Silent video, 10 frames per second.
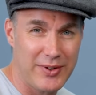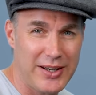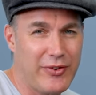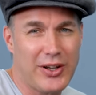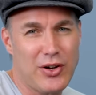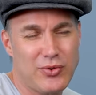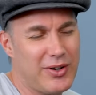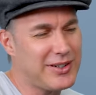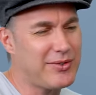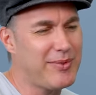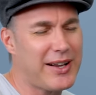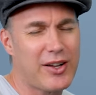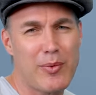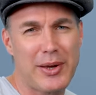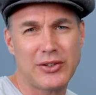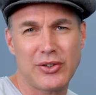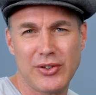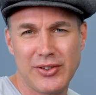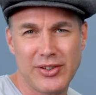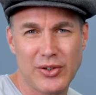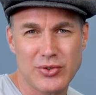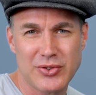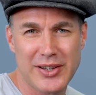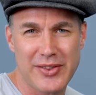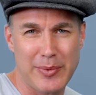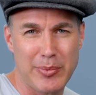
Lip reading: And if it goes wrong, it doesn't matter, go back to doing the single string thing.